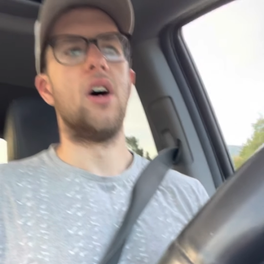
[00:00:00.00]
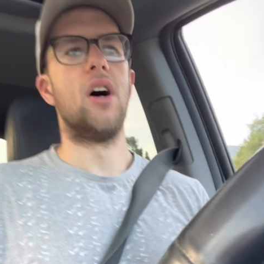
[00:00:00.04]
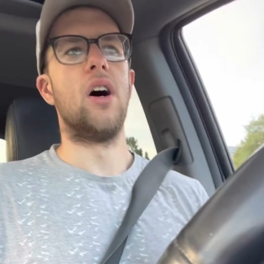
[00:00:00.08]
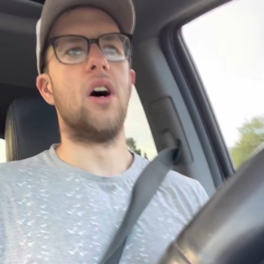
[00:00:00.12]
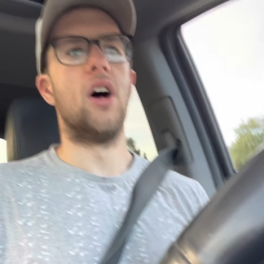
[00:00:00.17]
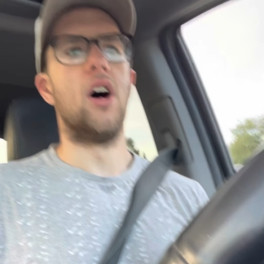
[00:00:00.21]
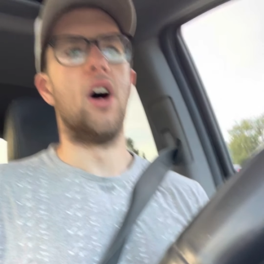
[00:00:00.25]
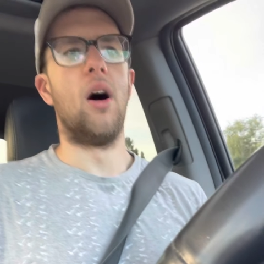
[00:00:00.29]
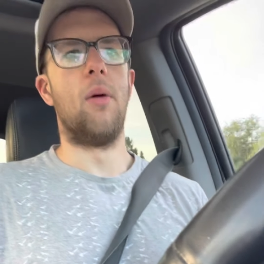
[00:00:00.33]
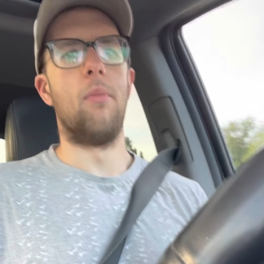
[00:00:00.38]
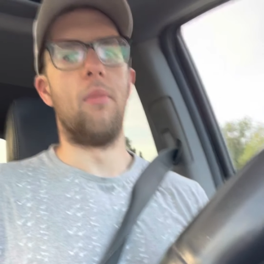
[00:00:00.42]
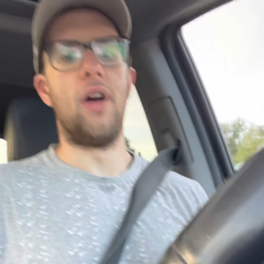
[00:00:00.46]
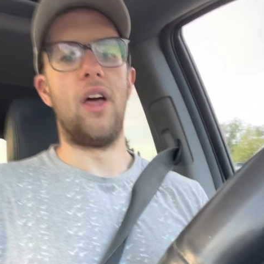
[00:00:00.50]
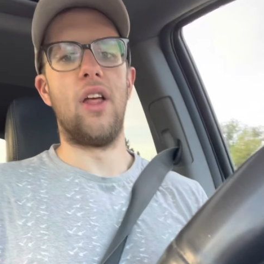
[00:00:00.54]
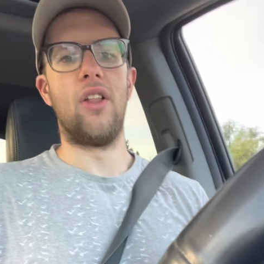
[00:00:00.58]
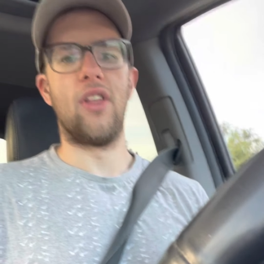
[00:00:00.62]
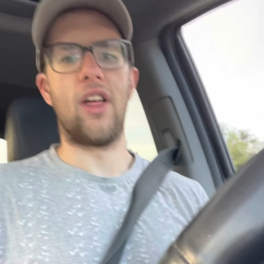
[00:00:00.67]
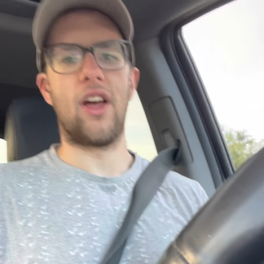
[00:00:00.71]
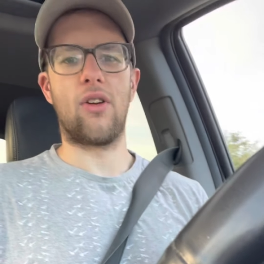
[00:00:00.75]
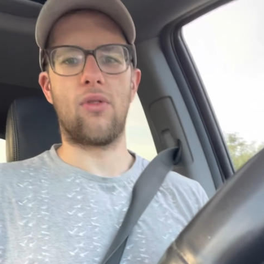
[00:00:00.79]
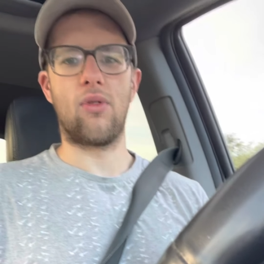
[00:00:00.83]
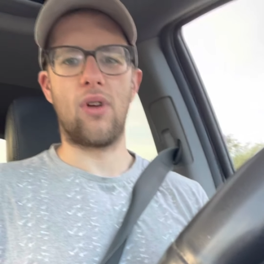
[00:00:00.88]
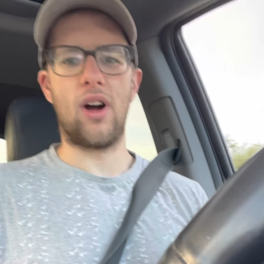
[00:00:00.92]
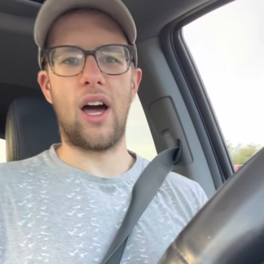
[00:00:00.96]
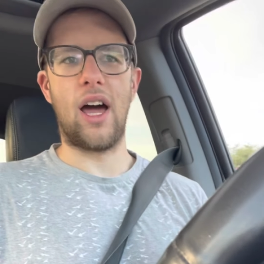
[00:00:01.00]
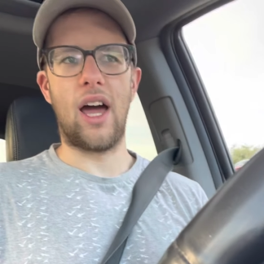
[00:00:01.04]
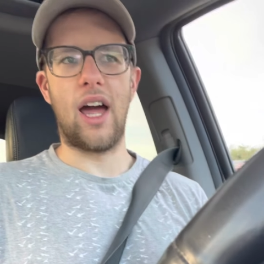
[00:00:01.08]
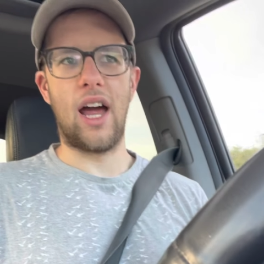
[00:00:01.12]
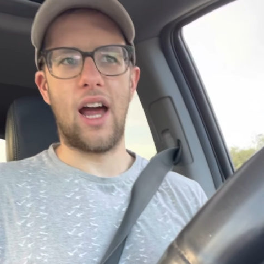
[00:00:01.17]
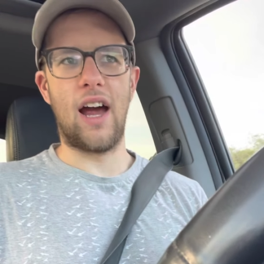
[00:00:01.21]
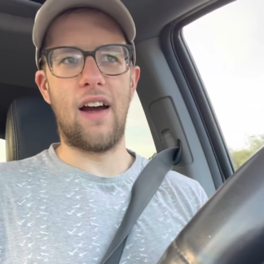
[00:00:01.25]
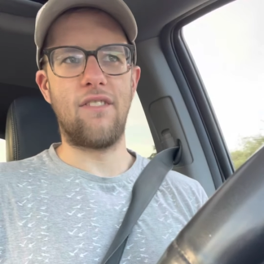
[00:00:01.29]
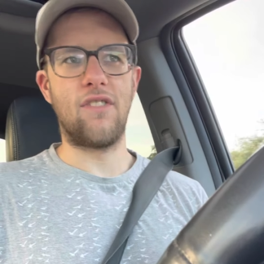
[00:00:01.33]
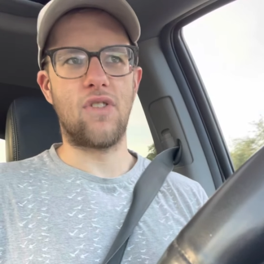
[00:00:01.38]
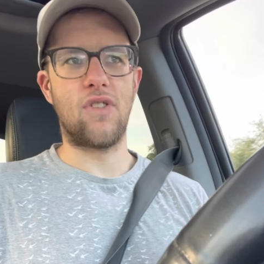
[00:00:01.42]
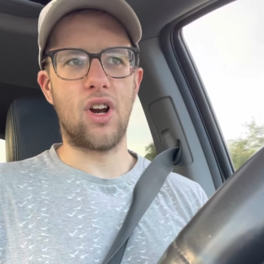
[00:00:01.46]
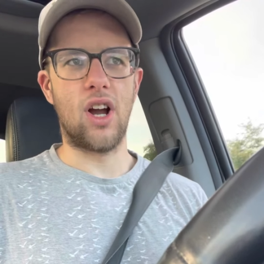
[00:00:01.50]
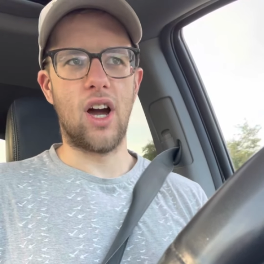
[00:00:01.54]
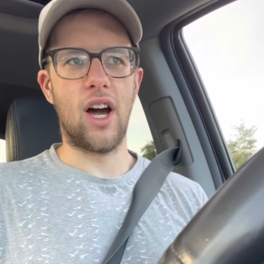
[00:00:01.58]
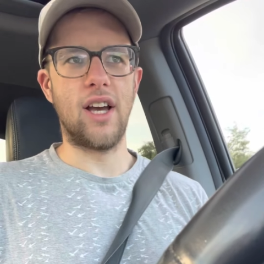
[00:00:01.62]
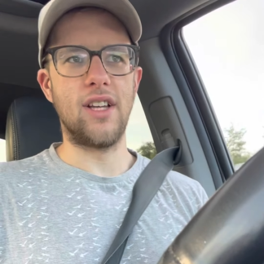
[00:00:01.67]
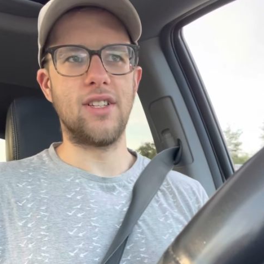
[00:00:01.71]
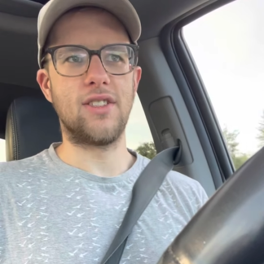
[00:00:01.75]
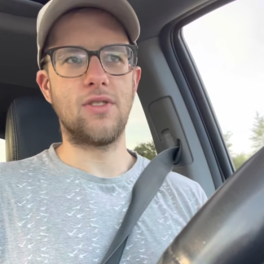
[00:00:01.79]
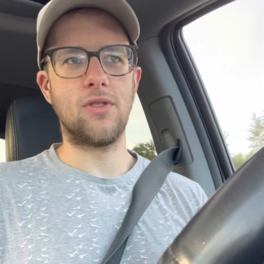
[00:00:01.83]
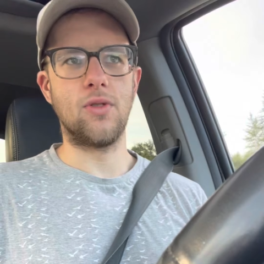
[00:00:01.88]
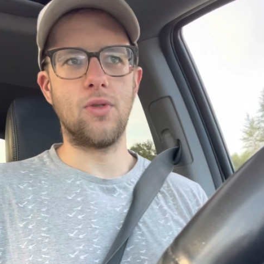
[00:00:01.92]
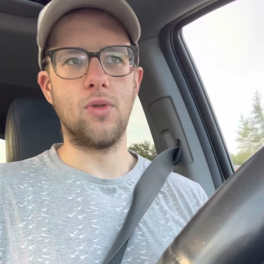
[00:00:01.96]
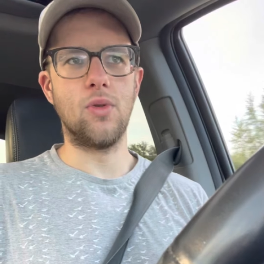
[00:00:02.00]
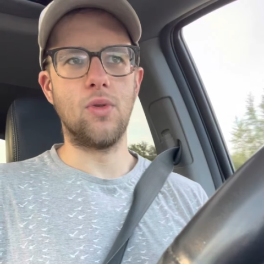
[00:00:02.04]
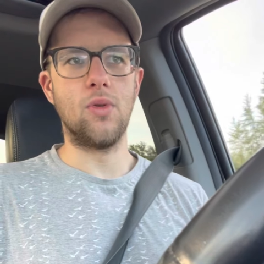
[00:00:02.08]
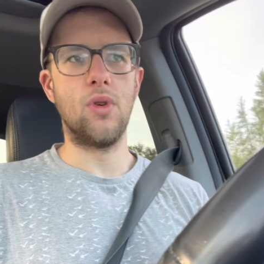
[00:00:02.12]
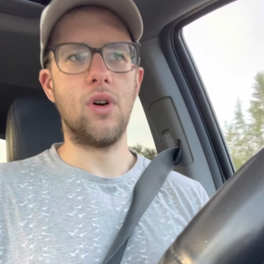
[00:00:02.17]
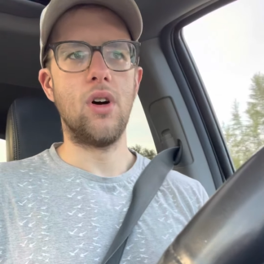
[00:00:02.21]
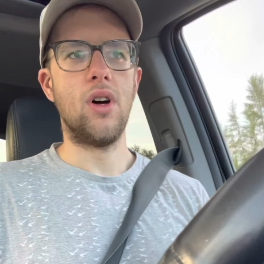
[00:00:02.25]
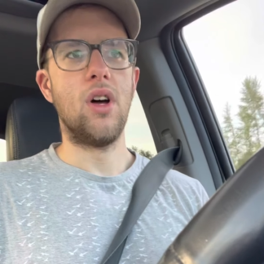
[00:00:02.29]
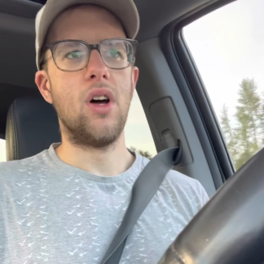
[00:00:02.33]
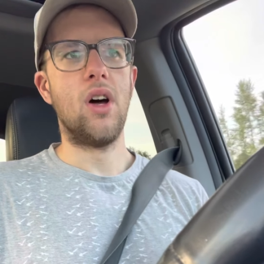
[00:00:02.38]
and like right after high school,